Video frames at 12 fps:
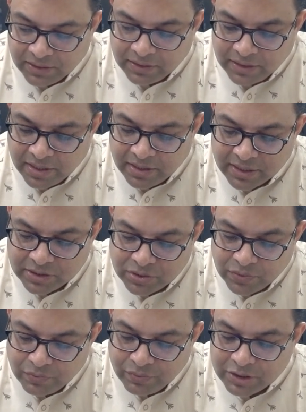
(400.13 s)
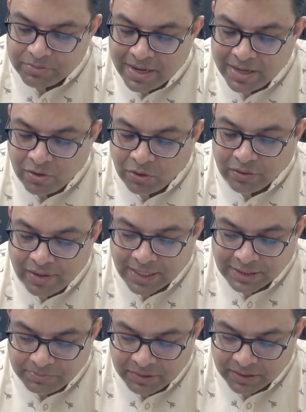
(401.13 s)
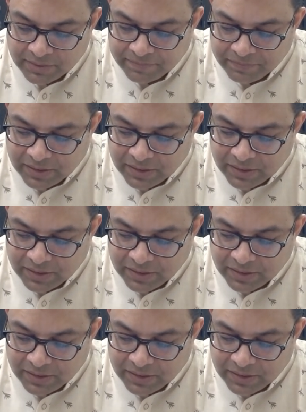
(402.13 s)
They are extinguished by not grasping.